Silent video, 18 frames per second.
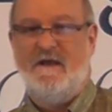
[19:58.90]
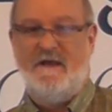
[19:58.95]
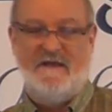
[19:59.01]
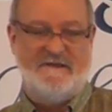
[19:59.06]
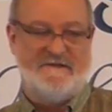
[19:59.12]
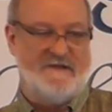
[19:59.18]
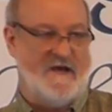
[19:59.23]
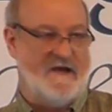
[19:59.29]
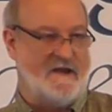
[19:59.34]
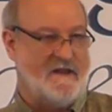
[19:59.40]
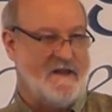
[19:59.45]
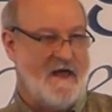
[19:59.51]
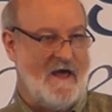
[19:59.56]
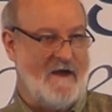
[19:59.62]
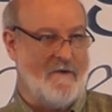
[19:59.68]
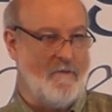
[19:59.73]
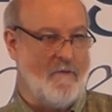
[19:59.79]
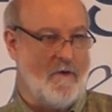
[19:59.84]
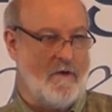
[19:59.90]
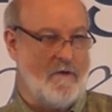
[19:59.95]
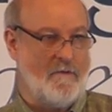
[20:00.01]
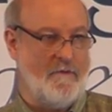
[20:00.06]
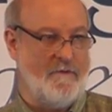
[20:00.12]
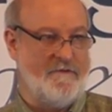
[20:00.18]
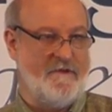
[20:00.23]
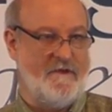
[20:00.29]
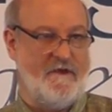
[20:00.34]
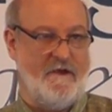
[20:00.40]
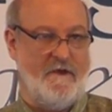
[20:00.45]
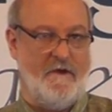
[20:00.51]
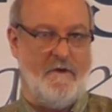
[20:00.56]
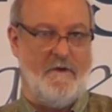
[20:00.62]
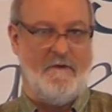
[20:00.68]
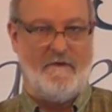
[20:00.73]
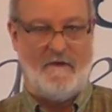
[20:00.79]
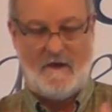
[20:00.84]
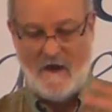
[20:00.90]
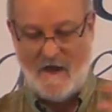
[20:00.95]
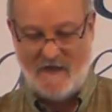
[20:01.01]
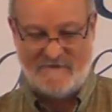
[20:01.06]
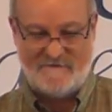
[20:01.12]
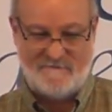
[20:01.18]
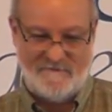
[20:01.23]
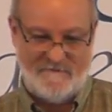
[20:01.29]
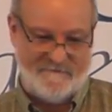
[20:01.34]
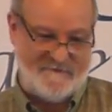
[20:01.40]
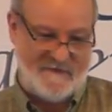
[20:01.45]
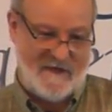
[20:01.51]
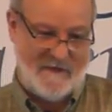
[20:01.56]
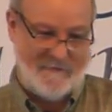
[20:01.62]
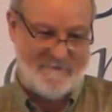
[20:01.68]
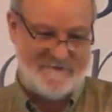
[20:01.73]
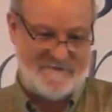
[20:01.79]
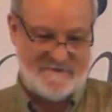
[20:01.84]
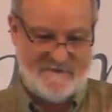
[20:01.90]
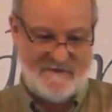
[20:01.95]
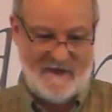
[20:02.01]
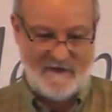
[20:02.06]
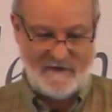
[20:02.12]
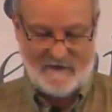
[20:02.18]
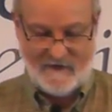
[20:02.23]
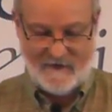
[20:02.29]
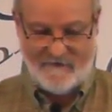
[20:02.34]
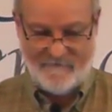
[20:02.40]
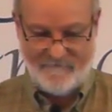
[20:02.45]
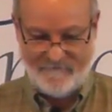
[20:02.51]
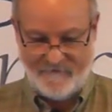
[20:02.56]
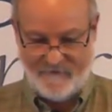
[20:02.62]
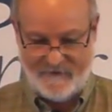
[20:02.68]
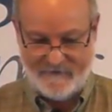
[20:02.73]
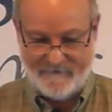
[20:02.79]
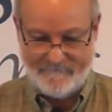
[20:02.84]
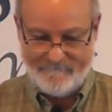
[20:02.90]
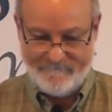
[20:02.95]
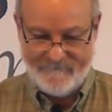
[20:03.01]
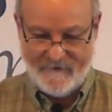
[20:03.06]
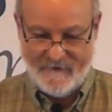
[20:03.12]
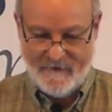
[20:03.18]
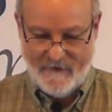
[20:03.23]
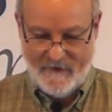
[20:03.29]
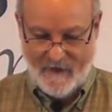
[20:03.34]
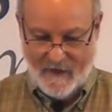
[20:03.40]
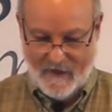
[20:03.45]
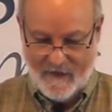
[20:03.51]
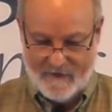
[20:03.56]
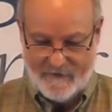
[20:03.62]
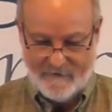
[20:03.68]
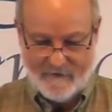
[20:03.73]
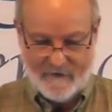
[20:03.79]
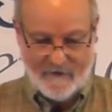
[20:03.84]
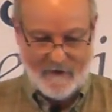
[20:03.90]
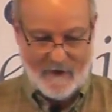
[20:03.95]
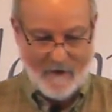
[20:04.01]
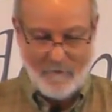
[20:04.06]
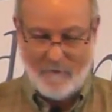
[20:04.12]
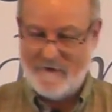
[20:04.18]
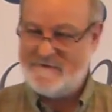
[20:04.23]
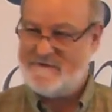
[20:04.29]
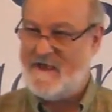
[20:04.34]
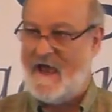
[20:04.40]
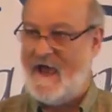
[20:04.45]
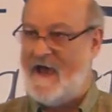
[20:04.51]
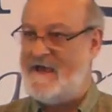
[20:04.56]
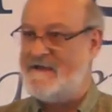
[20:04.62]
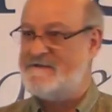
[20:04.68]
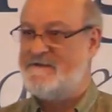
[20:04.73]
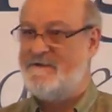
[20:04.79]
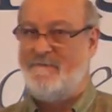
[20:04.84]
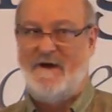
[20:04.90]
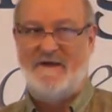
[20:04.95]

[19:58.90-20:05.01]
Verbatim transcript: he's done a lot of work with Q and the Gospel of Thomas and that kind of thing. And uh, I once asked